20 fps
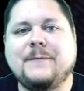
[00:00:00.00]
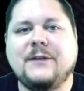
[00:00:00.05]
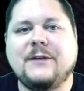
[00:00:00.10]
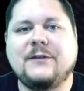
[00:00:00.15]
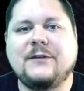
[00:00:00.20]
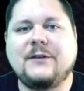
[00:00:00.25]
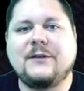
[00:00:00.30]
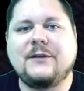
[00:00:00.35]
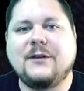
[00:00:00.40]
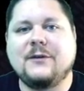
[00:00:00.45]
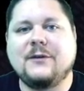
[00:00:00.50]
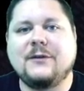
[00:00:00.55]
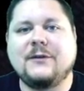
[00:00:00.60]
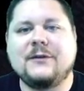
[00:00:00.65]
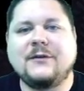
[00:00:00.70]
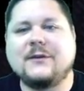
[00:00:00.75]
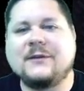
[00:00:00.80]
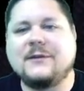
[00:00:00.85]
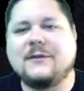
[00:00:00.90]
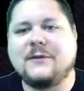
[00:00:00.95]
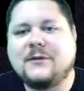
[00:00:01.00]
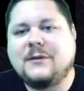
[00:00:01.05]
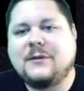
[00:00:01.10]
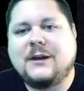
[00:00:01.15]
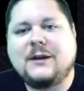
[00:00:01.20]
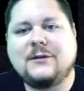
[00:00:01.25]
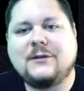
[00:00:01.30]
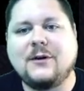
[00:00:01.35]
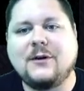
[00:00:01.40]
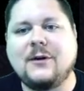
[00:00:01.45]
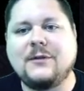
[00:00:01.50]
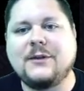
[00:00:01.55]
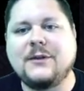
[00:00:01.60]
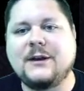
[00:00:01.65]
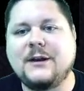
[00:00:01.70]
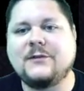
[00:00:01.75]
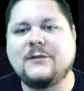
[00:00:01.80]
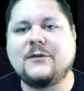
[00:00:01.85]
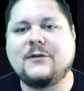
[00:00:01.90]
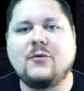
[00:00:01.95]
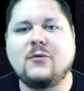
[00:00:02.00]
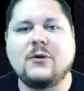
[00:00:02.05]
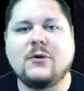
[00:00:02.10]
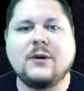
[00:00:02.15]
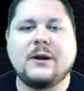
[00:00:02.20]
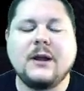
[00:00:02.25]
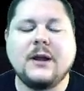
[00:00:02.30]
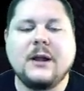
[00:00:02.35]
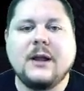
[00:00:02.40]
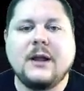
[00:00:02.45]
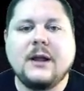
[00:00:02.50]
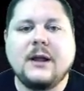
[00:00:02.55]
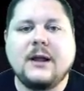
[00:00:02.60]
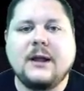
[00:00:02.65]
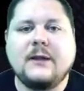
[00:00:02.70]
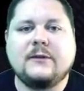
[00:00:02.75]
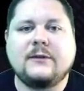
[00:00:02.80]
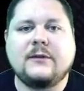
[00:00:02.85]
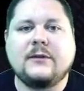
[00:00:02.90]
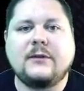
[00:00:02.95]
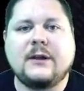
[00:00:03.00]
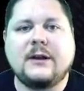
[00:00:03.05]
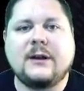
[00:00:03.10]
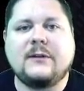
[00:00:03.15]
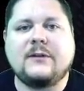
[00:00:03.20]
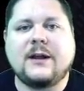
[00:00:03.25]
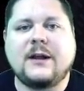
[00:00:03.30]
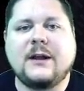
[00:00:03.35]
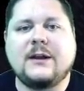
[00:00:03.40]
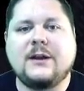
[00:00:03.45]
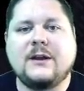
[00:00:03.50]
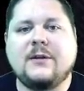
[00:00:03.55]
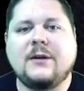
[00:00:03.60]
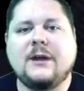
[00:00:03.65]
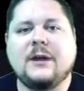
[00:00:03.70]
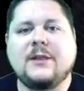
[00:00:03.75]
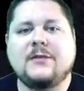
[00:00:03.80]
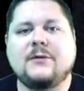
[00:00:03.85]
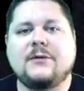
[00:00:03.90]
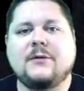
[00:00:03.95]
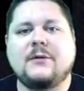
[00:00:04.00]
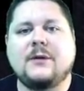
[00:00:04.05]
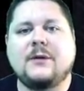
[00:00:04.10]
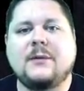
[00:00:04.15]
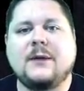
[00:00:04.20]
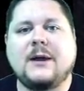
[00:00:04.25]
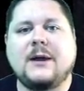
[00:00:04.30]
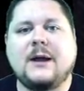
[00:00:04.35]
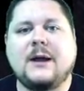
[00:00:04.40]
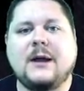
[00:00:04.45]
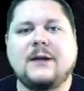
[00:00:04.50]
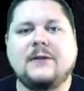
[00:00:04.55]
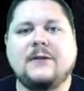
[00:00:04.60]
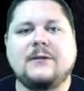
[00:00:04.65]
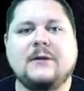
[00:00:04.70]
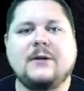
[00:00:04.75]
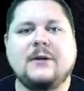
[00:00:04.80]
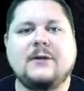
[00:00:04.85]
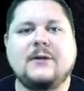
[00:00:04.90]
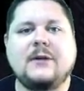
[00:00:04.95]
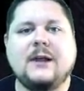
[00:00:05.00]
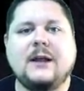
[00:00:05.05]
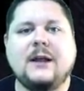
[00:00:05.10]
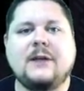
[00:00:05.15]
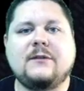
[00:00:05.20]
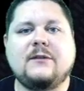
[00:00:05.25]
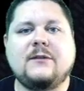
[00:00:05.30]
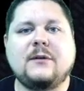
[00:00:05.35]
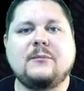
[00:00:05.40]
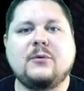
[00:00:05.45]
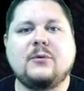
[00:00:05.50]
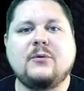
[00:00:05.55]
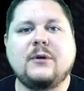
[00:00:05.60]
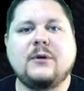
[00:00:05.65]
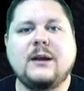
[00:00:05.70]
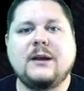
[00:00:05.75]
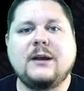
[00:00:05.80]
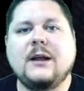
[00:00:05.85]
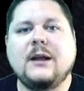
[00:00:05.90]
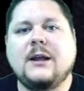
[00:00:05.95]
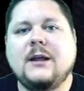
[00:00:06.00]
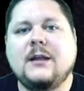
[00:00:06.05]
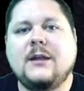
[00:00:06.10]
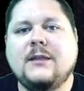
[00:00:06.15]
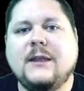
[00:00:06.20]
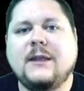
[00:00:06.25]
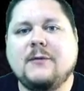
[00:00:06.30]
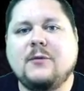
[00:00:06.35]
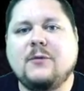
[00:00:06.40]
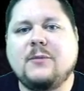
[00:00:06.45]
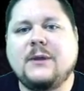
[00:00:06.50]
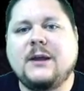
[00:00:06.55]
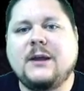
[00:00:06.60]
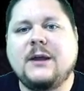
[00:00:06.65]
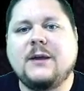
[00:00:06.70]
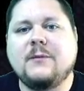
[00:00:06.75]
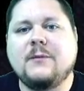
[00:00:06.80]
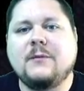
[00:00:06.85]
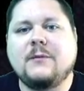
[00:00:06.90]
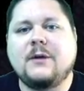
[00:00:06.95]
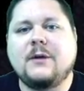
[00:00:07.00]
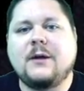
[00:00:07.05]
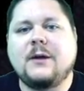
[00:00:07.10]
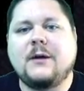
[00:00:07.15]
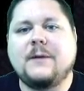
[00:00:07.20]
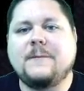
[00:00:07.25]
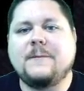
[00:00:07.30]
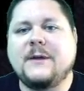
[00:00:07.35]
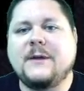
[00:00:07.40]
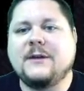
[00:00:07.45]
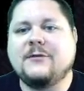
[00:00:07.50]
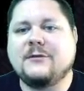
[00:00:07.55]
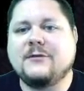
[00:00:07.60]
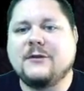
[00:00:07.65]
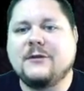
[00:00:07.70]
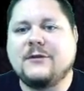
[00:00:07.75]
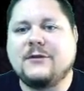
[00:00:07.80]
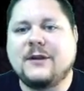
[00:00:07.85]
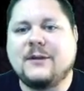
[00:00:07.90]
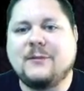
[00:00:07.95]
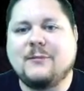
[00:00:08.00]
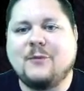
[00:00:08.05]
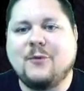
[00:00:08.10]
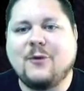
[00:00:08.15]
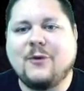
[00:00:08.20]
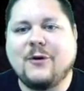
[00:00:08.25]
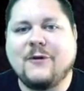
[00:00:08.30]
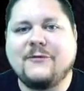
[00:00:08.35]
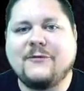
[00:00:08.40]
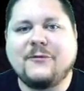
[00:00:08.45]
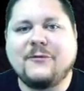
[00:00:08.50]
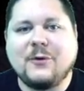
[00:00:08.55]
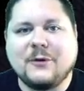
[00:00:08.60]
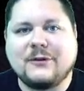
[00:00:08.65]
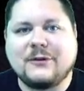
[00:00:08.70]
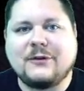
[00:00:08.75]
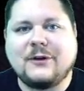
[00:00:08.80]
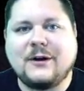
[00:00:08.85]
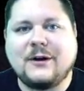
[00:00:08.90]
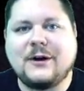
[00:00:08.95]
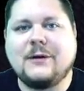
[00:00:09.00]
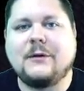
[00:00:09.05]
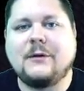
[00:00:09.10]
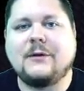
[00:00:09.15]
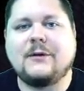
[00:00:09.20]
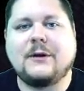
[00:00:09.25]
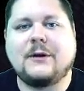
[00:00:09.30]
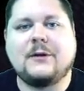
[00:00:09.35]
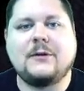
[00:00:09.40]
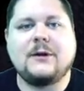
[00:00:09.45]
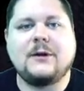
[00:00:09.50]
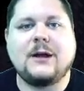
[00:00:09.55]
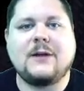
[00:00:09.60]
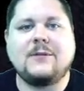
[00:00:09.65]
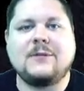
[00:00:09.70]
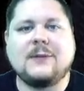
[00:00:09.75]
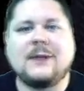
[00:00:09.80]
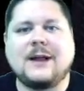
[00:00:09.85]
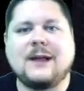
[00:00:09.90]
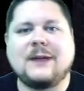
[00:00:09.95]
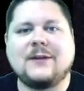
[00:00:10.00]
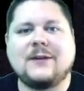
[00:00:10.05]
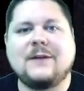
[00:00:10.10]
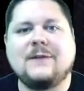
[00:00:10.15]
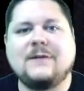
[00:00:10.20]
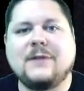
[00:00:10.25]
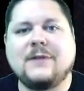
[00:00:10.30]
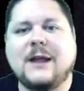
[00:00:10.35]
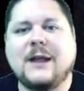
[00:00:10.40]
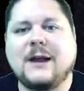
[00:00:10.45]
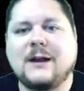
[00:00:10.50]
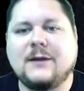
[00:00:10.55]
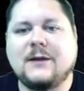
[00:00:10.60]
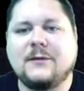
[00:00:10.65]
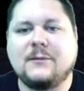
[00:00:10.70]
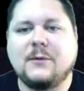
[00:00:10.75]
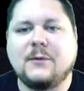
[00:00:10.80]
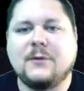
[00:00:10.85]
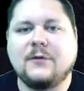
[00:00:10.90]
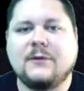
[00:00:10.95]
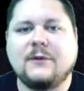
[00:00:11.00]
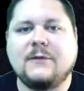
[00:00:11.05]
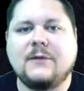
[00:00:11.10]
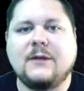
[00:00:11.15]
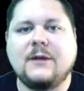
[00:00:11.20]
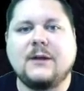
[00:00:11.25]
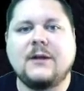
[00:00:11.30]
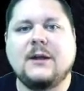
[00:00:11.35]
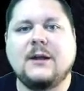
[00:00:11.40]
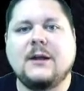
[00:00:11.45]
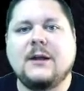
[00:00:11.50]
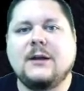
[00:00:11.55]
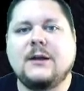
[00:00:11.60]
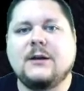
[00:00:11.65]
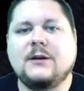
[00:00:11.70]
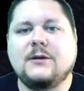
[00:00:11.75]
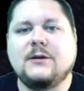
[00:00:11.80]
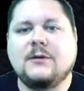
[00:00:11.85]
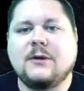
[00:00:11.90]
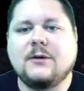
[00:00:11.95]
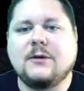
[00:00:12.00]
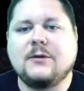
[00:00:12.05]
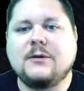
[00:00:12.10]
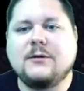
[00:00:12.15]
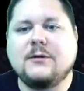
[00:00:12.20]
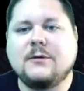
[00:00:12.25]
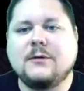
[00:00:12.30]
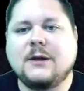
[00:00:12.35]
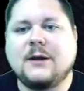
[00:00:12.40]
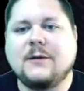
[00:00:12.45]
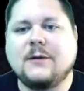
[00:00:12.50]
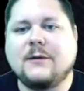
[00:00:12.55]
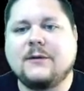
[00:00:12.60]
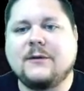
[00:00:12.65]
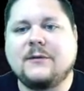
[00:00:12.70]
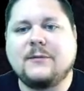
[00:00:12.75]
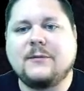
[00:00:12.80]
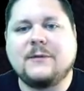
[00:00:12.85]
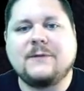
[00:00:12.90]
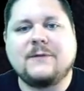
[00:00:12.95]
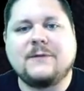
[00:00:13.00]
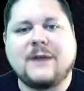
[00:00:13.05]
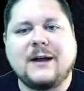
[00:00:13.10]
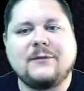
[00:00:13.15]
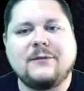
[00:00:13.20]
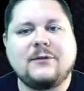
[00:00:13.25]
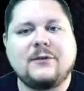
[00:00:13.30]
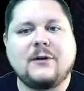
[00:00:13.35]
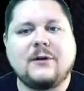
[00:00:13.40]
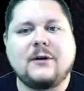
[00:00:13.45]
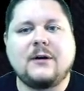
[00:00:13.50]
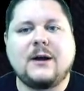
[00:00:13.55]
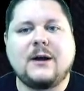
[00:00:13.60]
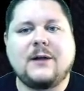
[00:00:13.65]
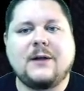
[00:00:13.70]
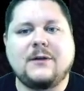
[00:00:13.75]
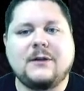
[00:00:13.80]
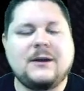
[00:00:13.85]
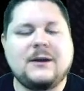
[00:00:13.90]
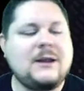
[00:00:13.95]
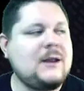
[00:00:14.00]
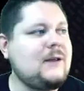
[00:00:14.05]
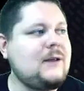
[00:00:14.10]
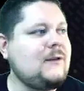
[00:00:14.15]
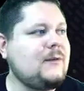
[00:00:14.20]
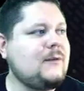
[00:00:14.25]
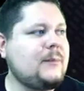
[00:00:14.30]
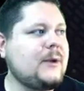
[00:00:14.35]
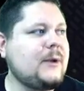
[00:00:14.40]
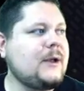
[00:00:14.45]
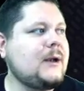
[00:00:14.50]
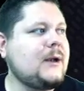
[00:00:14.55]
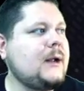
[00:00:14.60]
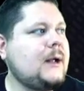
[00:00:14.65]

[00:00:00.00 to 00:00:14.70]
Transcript: his skills and stuff are leaked on the Discord, and so they decided to go ahead and throw him. I do know that at some point they will be introducing more 4-star heroes. I know you guys have been asking for that because most of the newer heroes have been 5-star LEDs, but